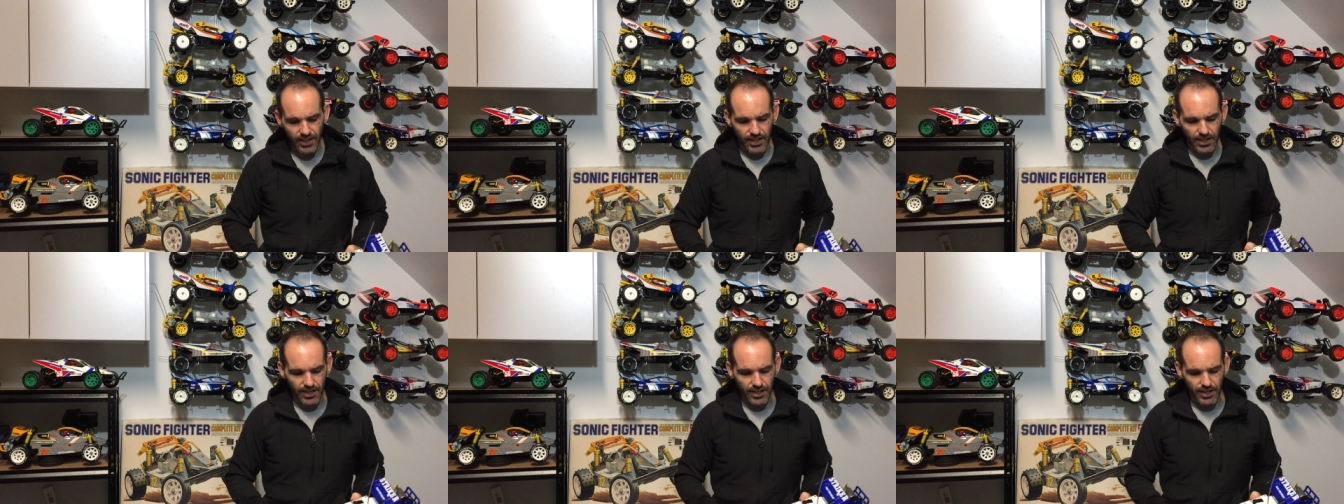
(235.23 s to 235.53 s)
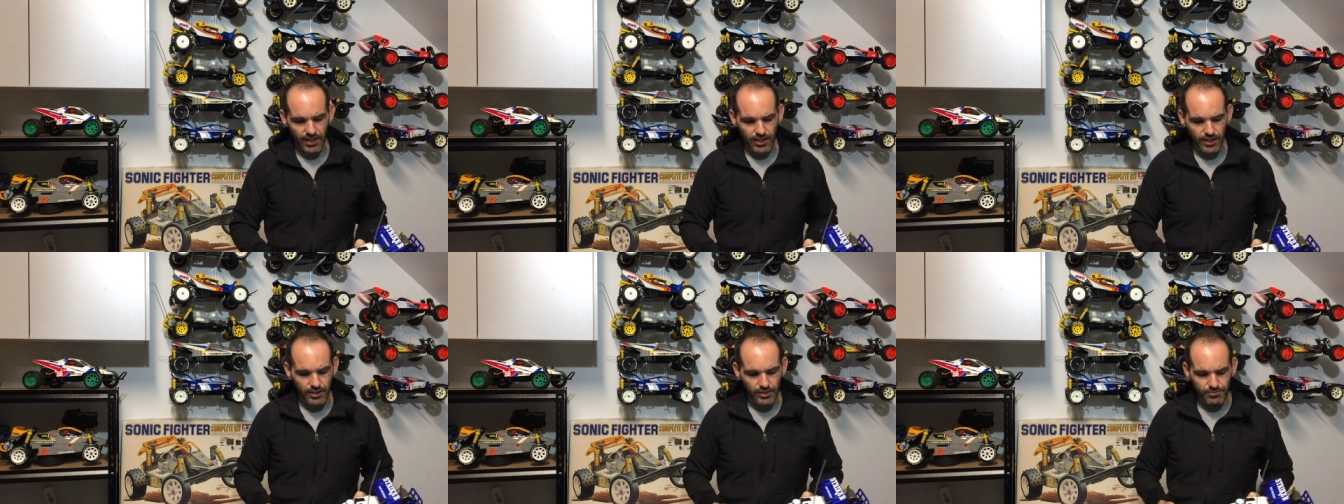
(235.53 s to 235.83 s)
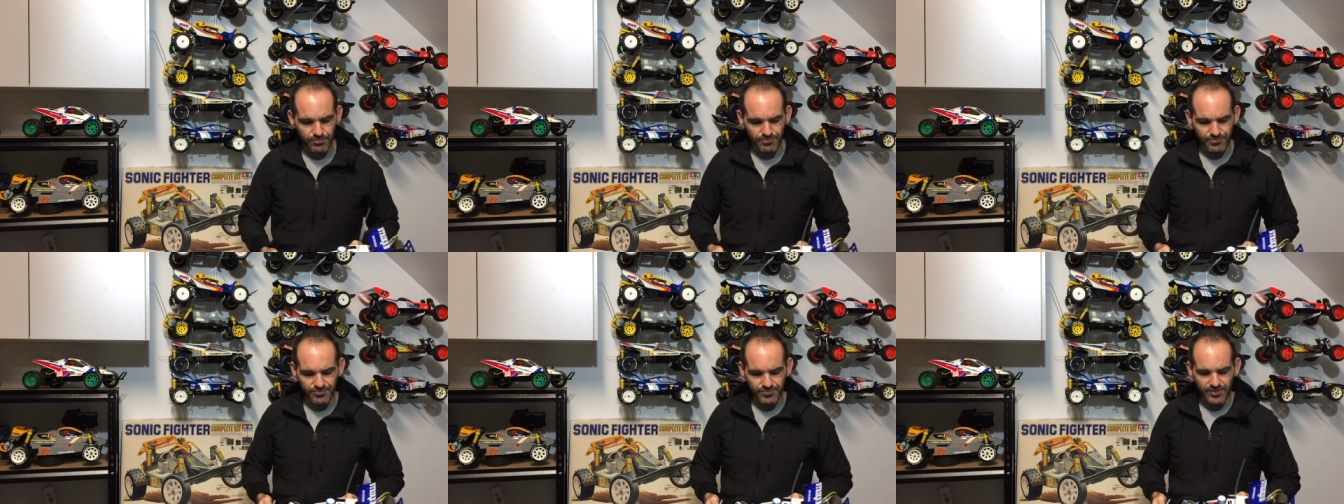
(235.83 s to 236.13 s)

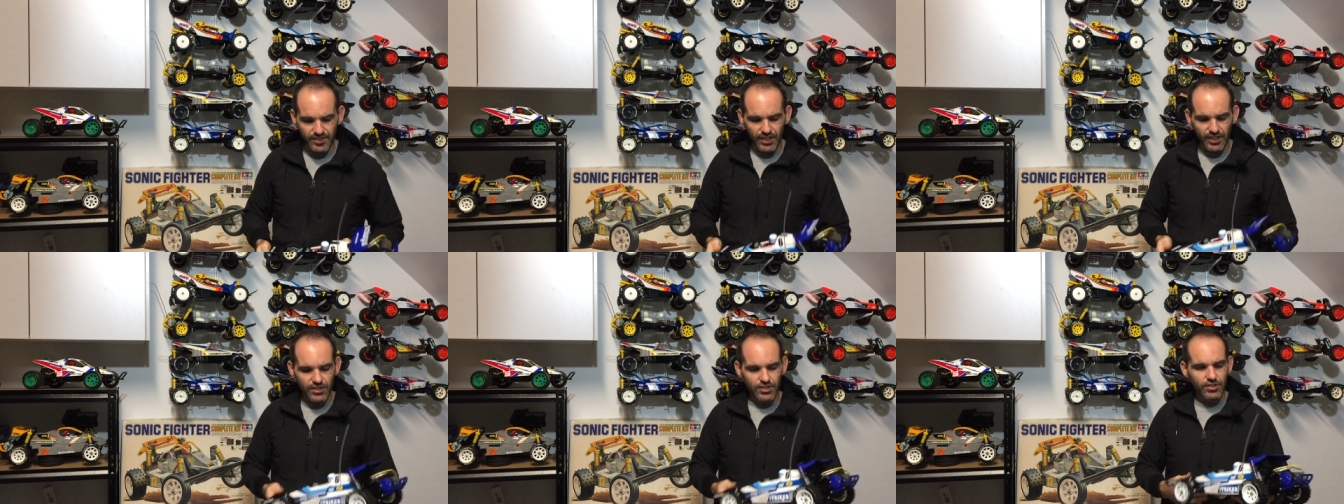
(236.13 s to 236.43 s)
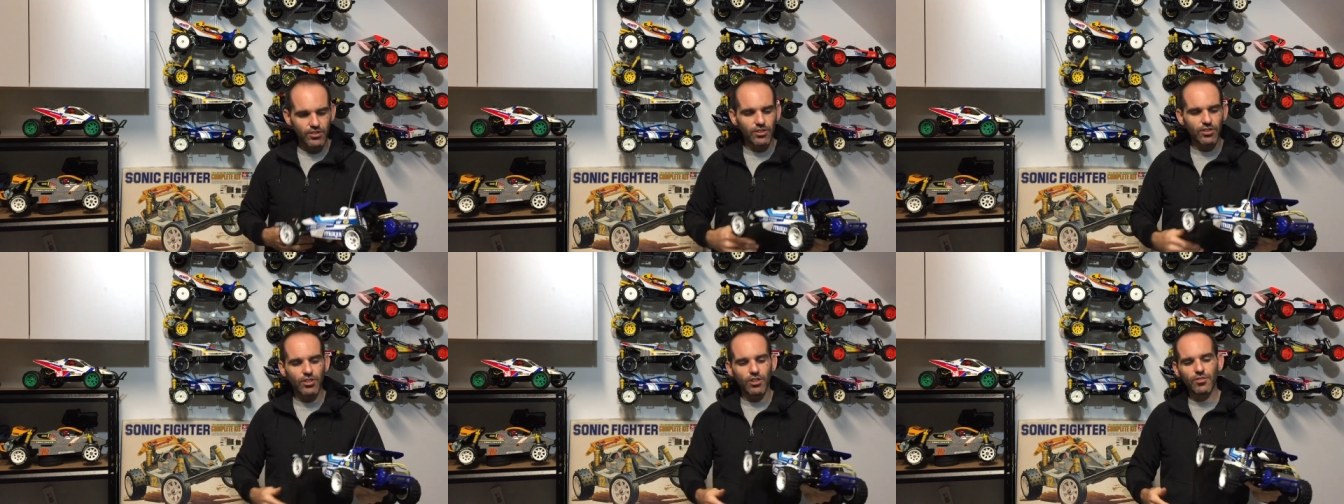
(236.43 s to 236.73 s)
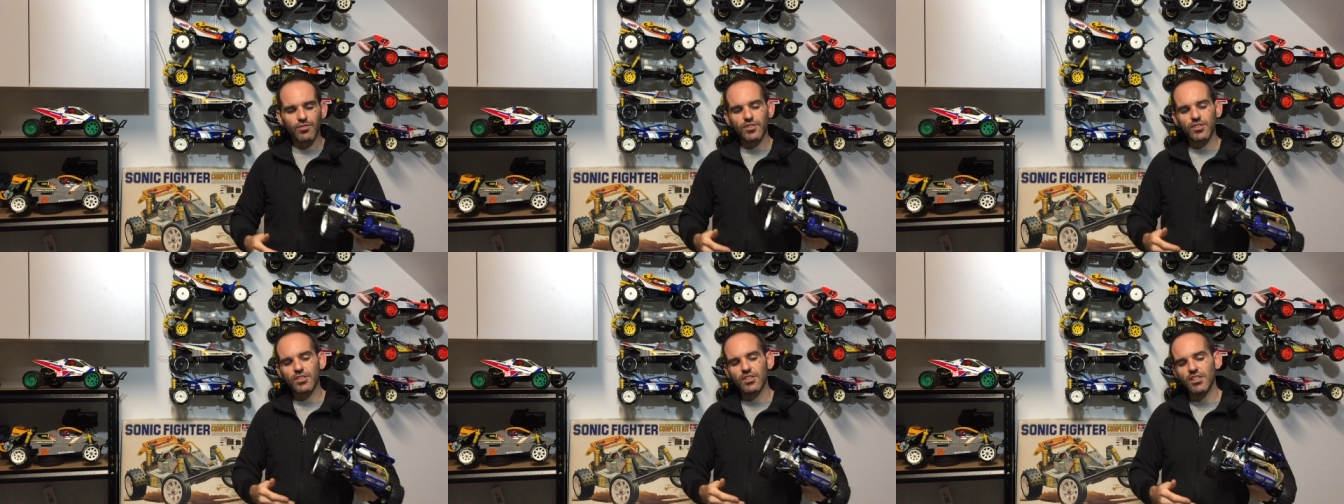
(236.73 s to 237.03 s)
Um, it's got,
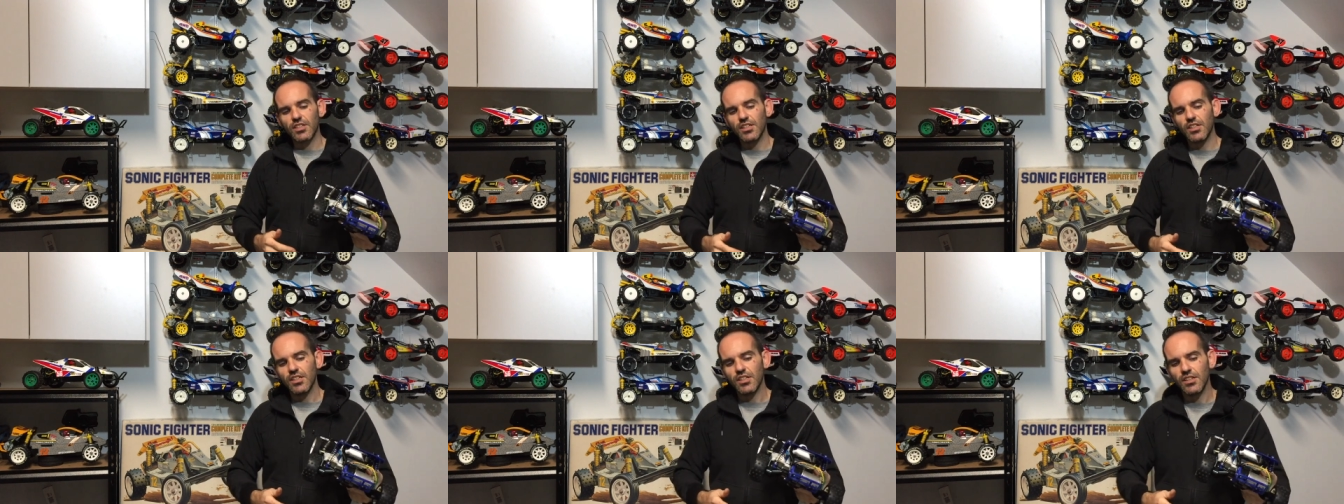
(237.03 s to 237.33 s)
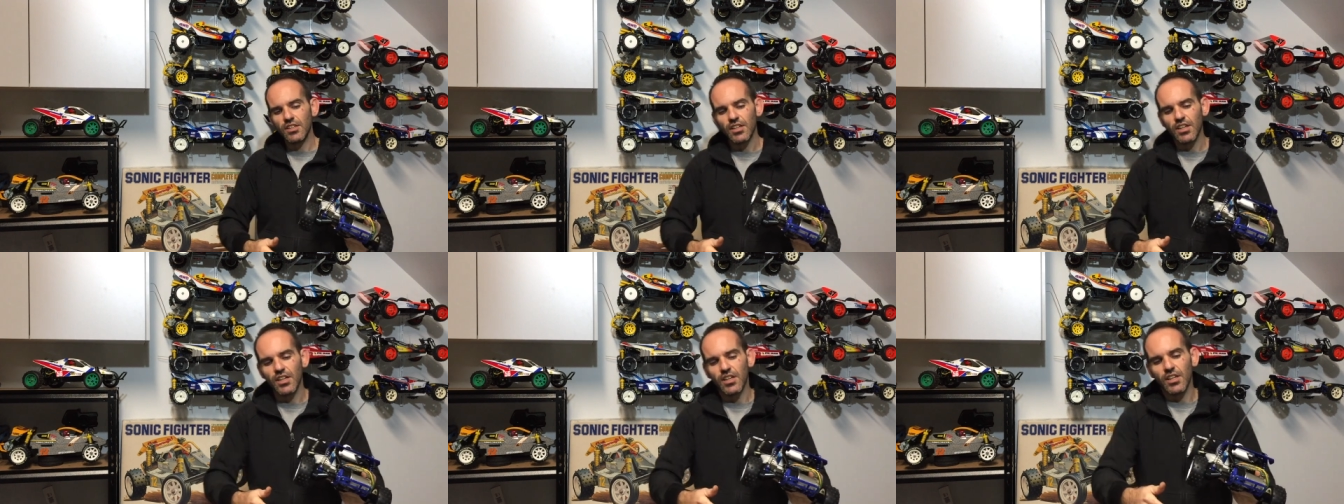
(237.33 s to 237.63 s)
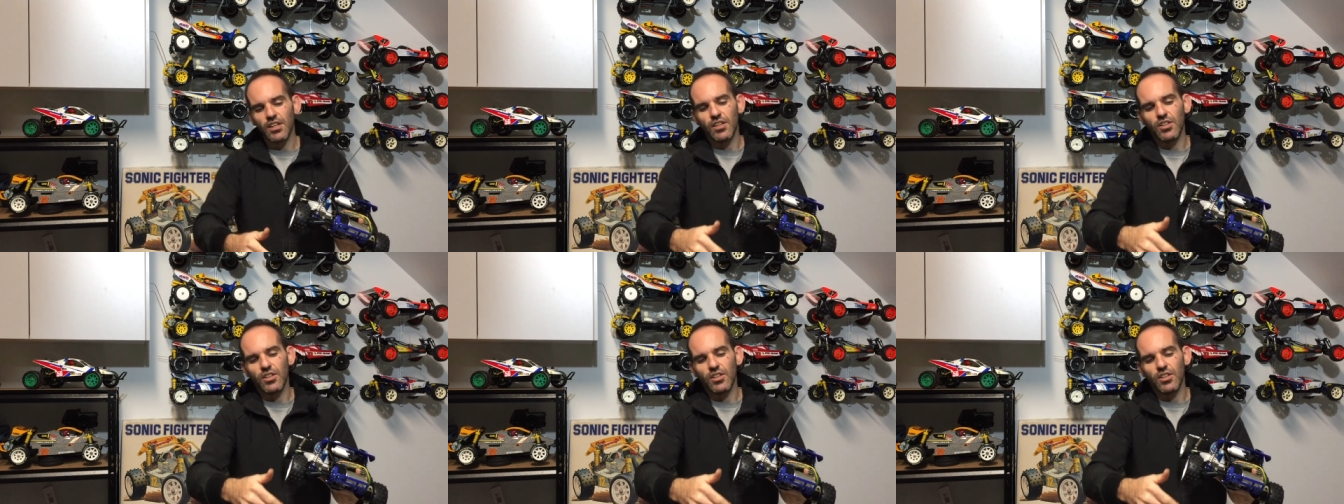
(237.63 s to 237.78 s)
obviously,